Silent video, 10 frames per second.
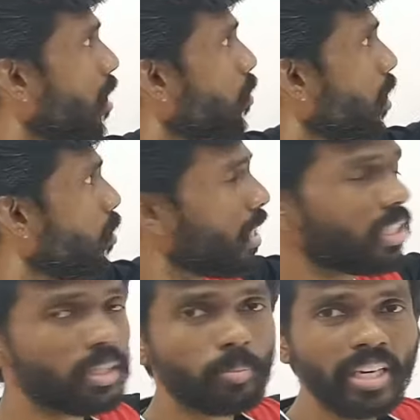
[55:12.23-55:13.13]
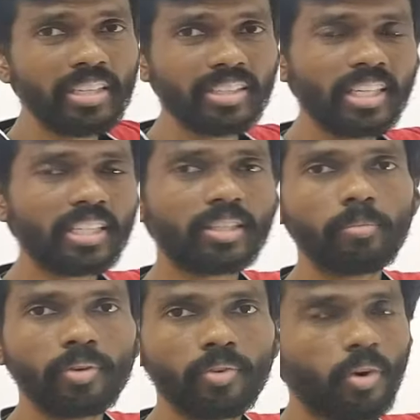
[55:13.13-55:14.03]
v1 is the speed just
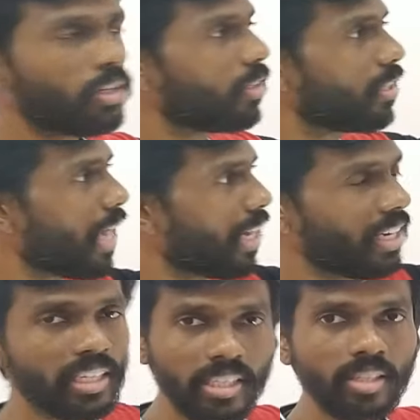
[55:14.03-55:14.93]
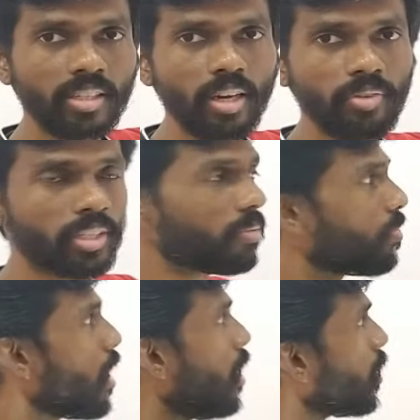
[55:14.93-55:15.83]
before the satellite hits the surface.
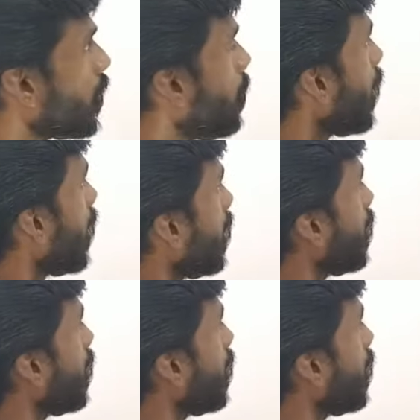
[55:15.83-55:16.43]
Similarly,